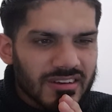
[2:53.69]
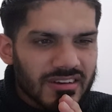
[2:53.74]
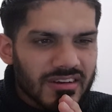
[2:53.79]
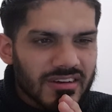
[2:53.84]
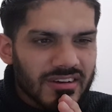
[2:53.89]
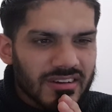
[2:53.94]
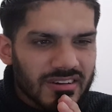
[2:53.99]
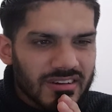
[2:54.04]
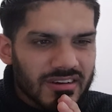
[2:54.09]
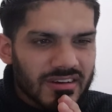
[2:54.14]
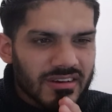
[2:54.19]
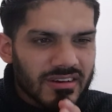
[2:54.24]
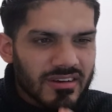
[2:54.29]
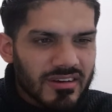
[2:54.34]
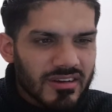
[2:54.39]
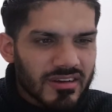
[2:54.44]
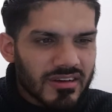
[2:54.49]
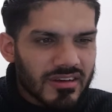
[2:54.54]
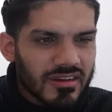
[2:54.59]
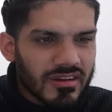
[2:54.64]
They all
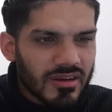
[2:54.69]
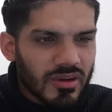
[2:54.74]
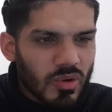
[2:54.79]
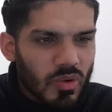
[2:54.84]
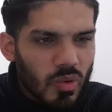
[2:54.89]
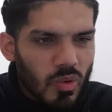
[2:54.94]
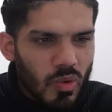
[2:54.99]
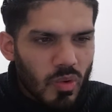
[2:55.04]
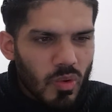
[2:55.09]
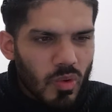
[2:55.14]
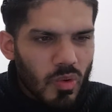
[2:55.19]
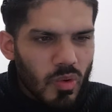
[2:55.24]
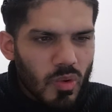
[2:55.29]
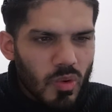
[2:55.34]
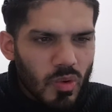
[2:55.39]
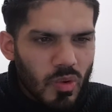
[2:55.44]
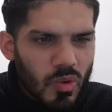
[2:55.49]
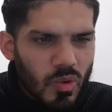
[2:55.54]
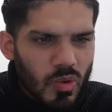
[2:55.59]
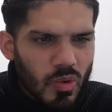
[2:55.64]
die fighting
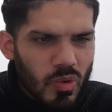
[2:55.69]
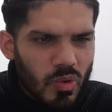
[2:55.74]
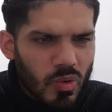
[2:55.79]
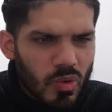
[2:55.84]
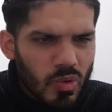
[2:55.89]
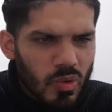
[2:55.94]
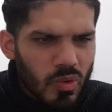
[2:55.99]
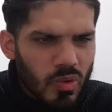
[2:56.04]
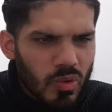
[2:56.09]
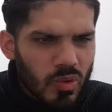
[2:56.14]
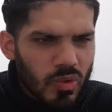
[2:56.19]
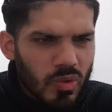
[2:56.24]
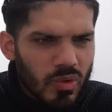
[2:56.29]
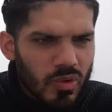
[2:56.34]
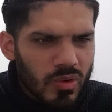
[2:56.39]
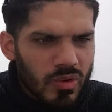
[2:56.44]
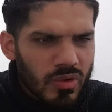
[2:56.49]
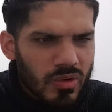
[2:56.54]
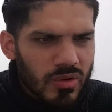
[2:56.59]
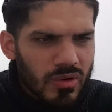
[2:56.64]
Spider-Man.
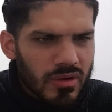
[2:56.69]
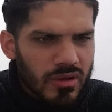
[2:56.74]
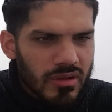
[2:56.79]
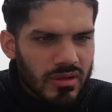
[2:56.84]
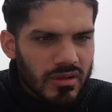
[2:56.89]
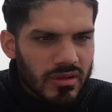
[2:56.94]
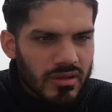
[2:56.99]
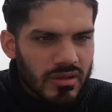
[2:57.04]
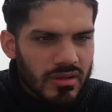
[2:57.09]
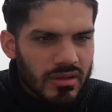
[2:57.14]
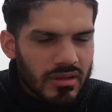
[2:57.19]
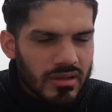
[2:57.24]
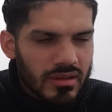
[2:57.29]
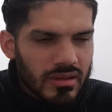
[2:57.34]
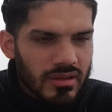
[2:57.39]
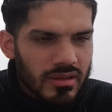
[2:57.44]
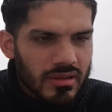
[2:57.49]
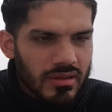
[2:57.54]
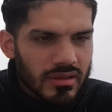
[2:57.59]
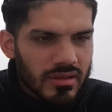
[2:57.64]
It's their
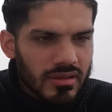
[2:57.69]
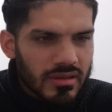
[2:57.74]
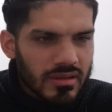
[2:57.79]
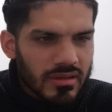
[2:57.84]
fate.